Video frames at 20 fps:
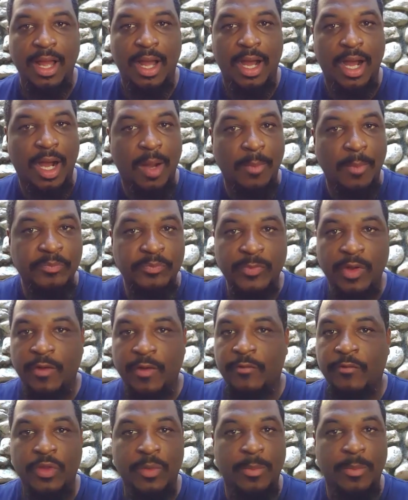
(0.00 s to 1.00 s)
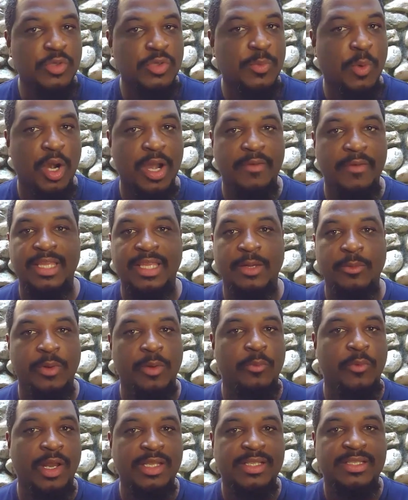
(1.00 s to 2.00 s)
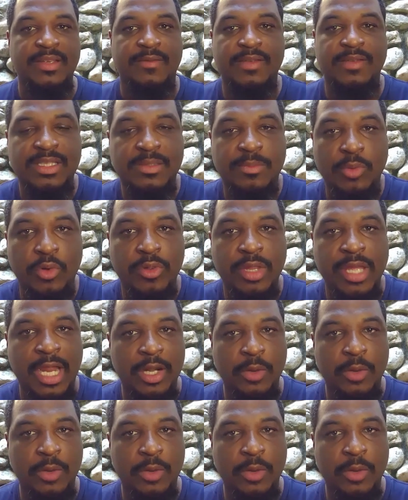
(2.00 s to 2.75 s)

For the most part, everything went relatively smoothly.